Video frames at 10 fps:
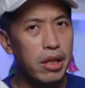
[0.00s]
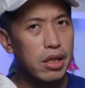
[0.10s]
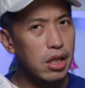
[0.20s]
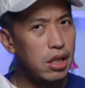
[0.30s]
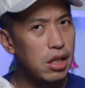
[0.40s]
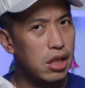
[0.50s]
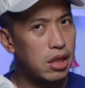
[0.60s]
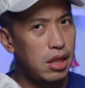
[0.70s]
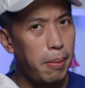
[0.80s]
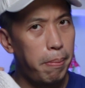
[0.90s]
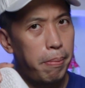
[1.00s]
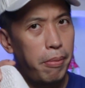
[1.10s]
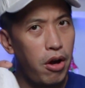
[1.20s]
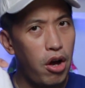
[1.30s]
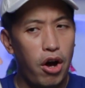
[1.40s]
until the tip
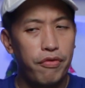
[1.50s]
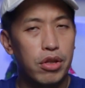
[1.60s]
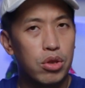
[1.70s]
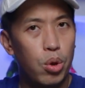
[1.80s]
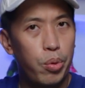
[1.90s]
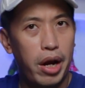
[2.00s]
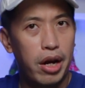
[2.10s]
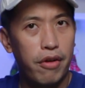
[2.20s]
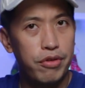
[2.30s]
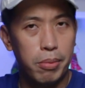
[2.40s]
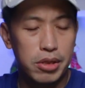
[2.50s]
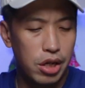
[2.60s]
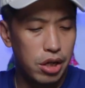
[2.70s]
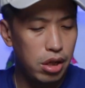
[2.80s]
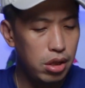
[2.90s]
of the toe area of the
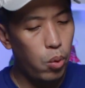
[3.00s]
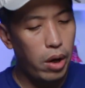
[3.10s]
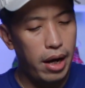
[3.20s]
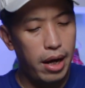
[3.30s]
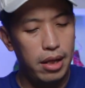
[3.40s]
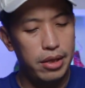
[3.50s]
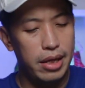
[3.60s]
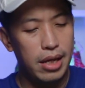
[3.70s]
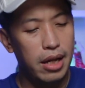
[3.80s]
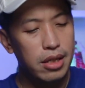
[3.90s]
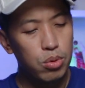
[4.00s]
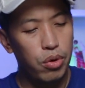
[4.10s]
material, while the Giannis